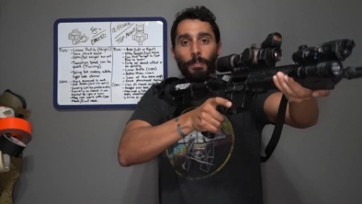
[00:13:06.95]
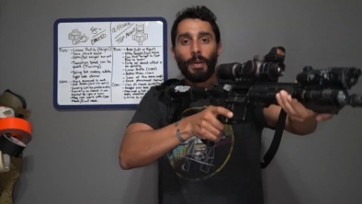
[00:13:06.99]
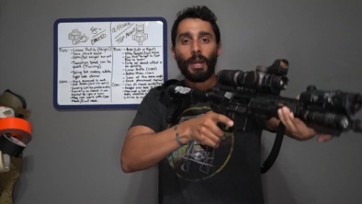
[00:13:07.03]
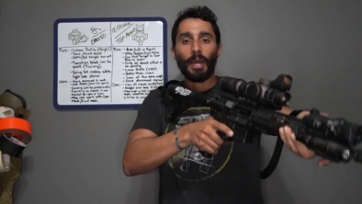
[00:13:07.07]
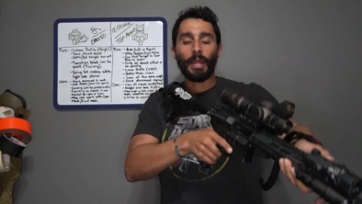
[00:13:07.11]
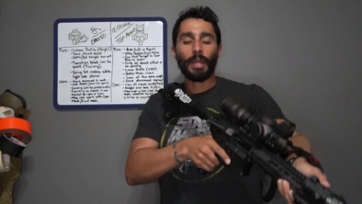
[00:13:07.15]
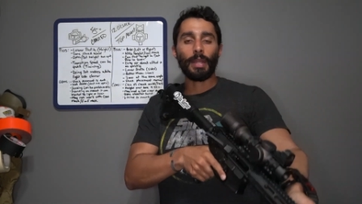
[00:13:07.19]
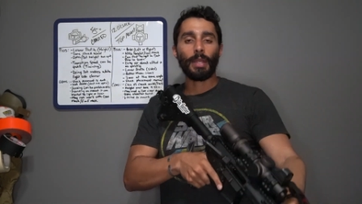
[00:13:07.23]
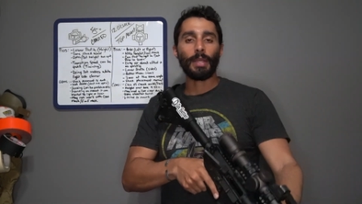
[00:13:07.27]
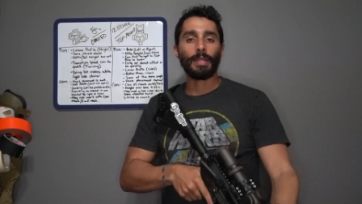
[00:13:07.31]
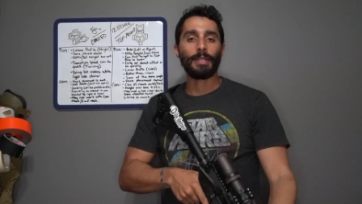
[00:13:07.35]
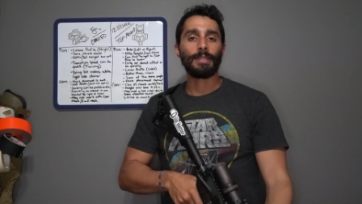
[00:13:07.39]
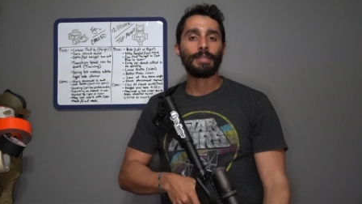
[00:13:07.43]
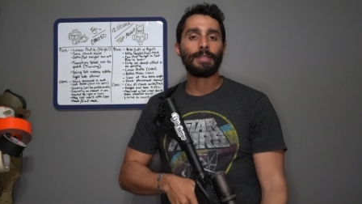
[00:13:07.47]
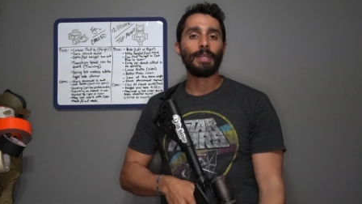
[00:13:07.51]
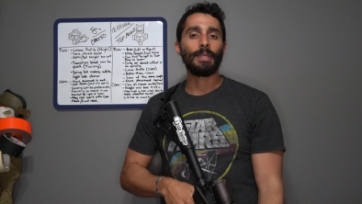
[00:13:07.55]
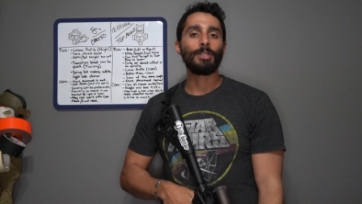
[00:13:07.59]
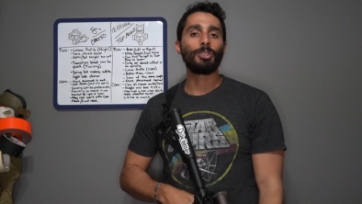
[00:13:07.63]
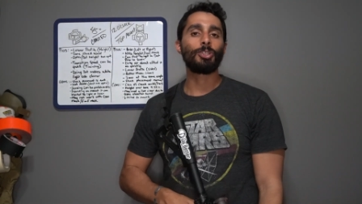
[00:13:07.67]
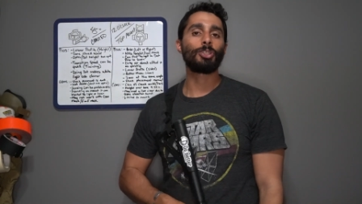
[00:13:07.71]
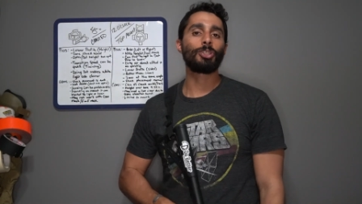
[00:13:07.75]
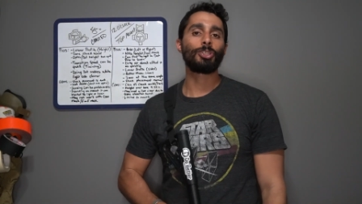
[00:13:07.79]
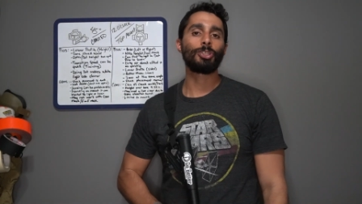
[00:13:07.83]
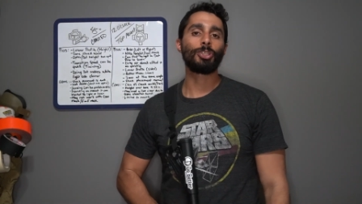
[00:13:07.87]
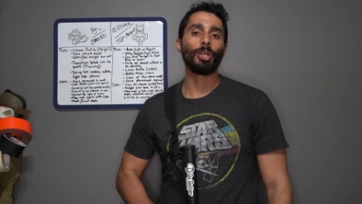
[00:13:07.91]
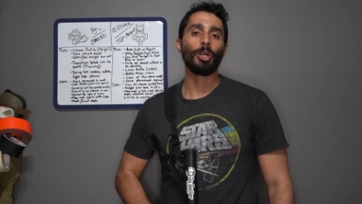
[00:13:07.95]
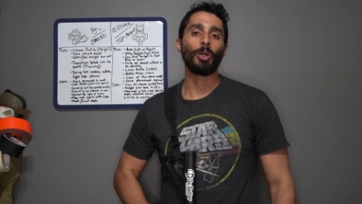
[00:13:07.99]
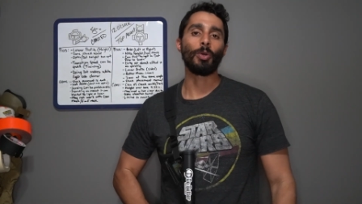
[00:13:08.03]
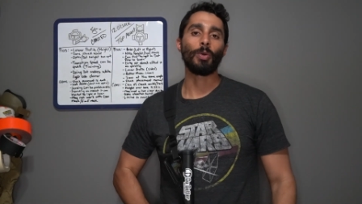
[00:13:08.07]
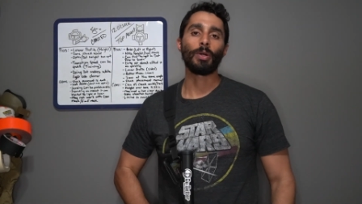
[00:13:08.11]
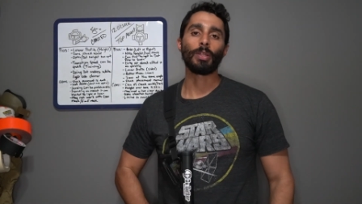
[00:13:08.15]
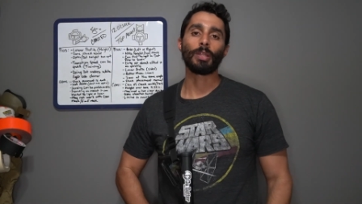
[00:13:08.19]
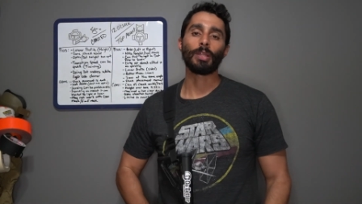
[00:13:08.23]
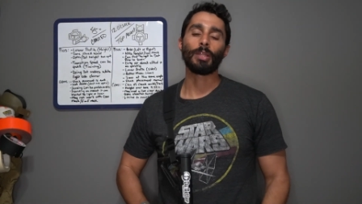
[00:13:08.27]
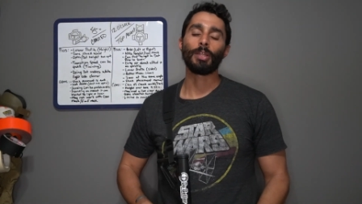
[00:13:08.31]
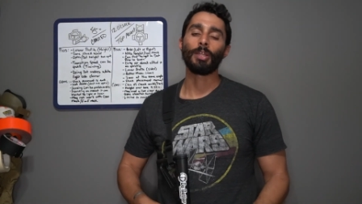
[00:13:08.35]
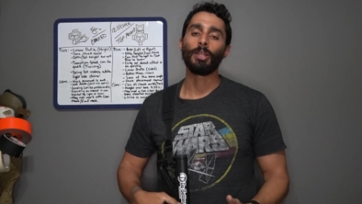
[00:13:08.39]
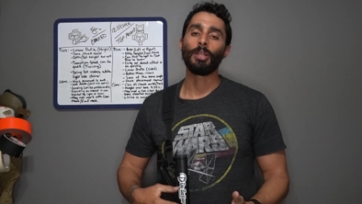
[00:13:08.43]
but it did show a
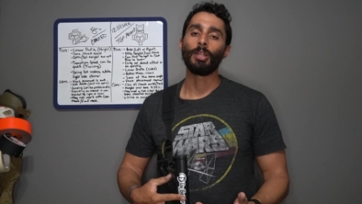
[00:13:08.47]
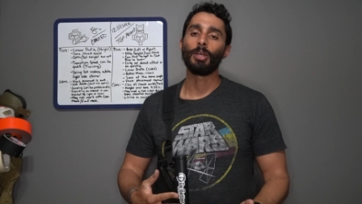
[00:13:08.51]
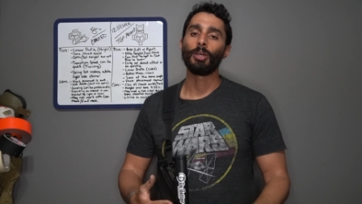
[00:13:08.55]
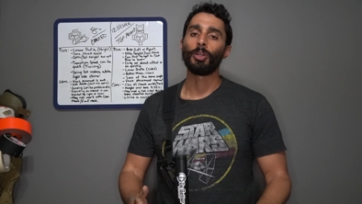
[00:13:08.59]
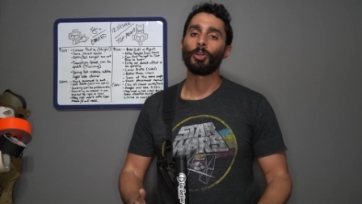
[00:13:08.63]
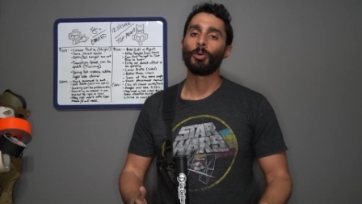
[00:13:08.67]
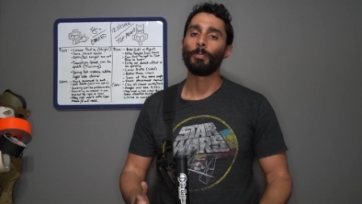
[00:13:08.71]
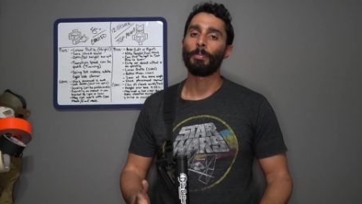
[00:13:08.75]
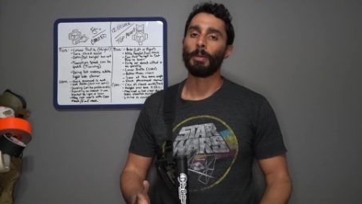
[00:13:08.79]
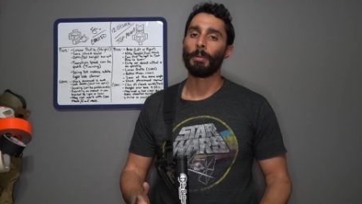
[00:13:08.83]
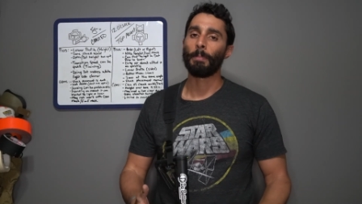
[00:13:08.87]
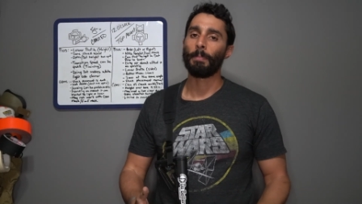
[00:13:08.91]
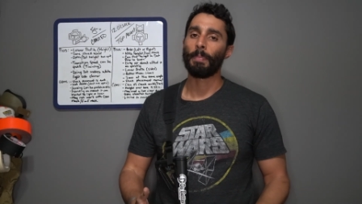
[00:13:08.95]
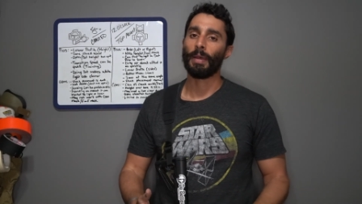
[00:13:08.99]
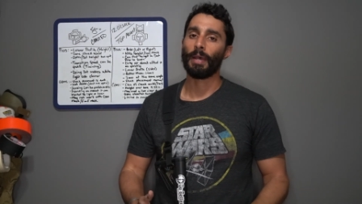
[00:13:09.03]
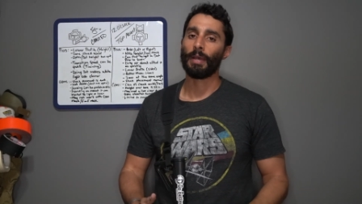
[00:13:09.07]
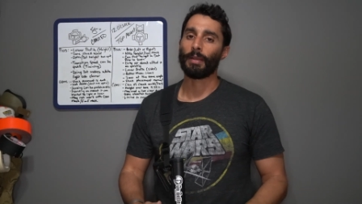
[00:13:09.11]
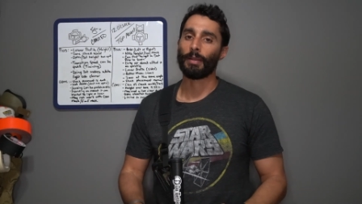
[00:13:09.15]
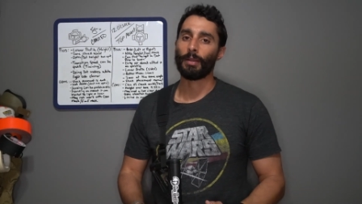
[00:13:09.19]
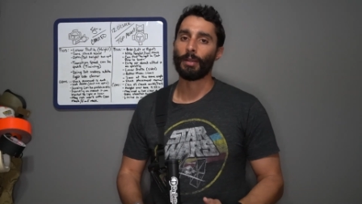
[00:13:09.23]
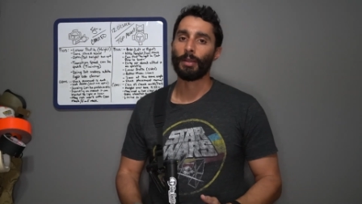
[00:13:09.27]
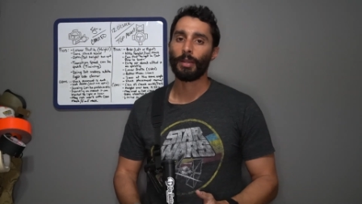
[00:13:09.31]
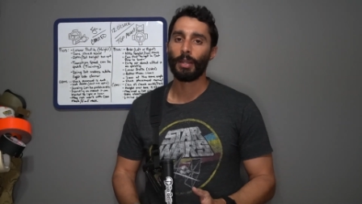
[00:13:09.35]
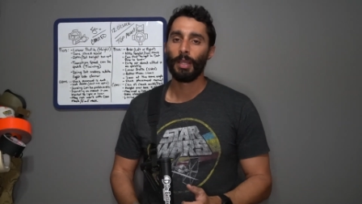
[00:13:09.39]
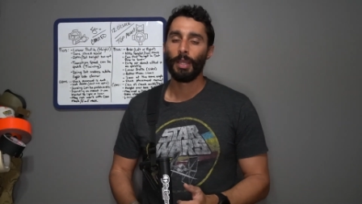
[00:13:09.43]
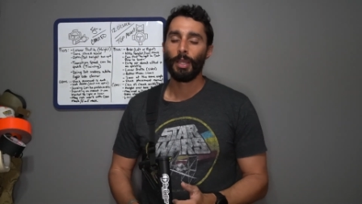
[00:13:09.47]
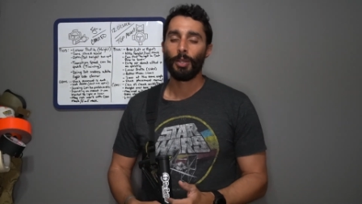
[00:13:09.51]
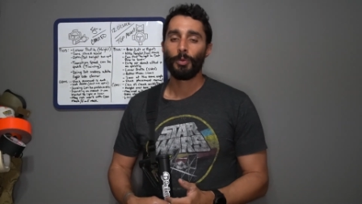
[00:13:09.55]
little bit better,